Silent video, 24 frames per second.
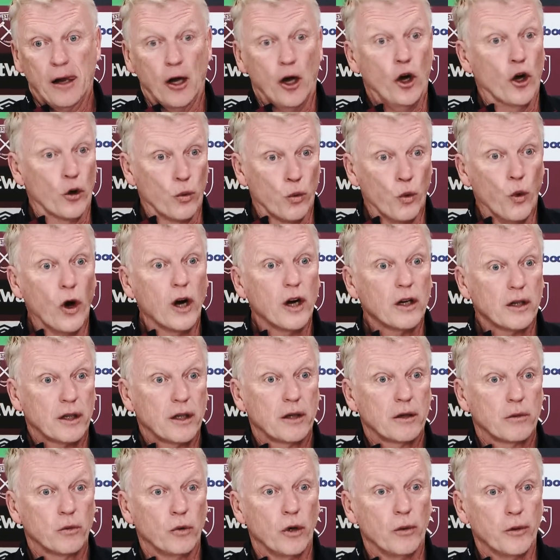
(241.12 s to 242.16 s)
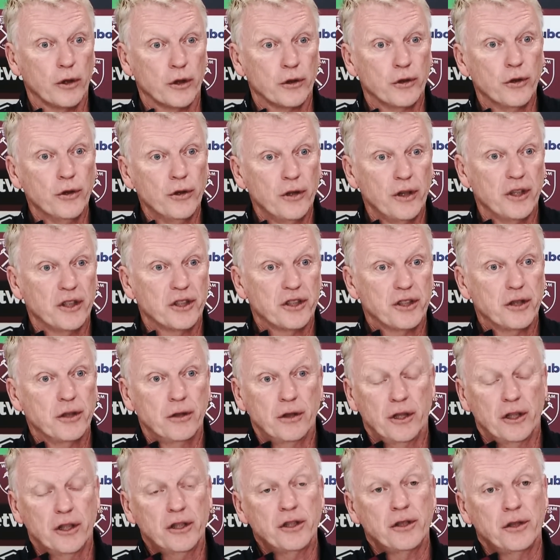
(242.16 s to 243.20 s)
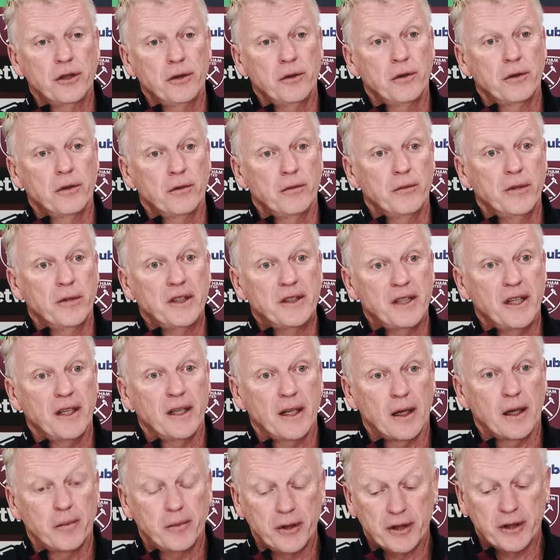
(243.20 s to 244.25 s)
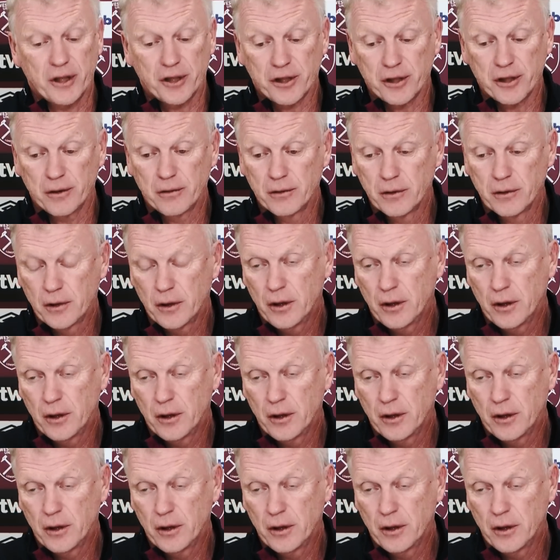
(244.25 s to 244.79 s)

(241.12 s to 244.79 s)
Our work, what we're doing is to maintain that position.